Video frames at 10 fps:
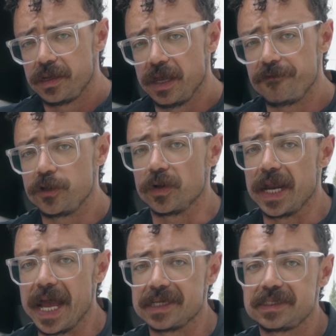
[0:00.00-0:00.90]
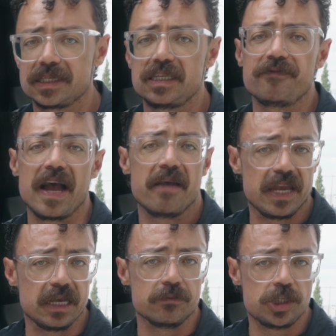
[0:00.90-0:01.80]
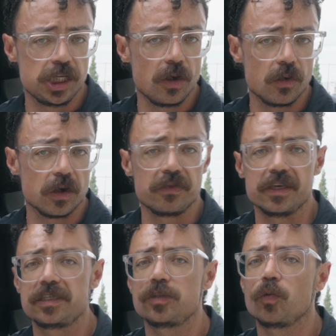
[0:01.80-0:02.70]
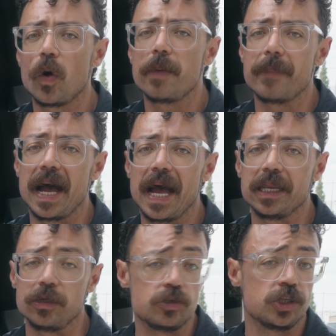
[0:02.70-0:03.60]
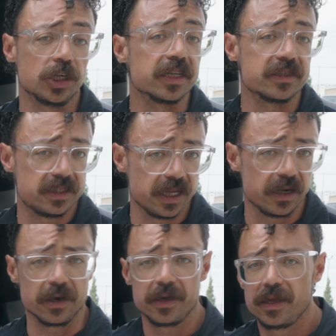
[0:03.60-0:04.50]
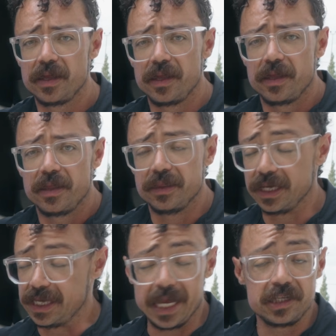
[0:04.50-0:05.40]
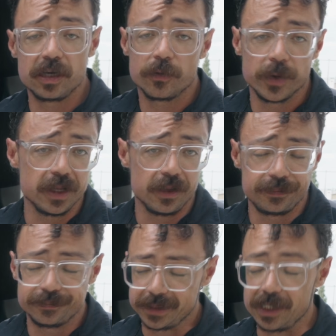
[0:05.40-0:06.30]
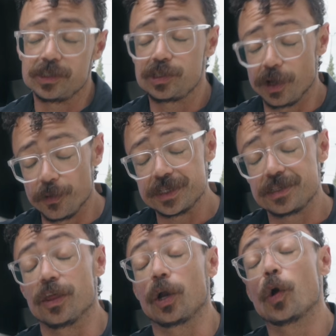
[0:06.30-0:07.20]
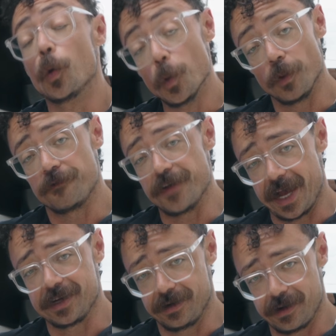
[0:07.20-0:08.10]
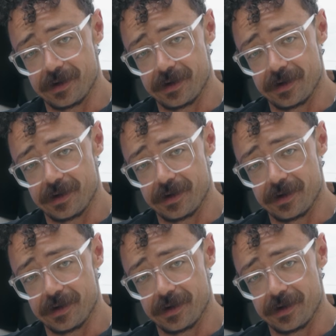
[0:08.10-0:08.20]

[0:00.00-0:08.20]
If you're an S65 AMG owner, this is one mod you should consider. The gains are real, and so is the cool factor.